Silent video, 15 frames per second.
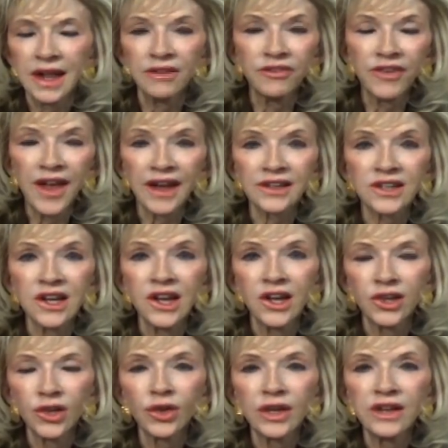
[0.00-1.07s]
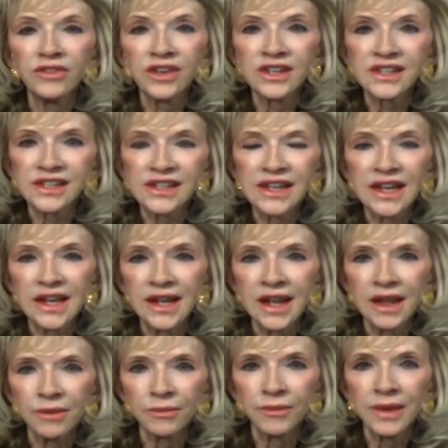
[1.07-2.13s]
In fact, you'll even see
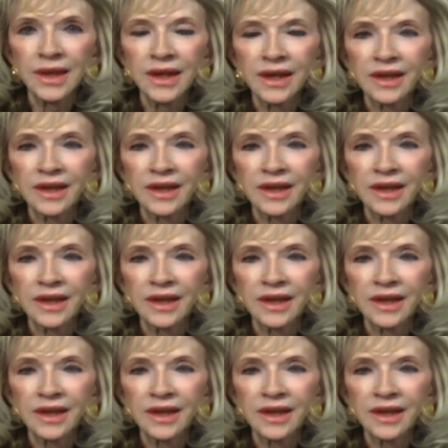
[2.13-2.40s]
him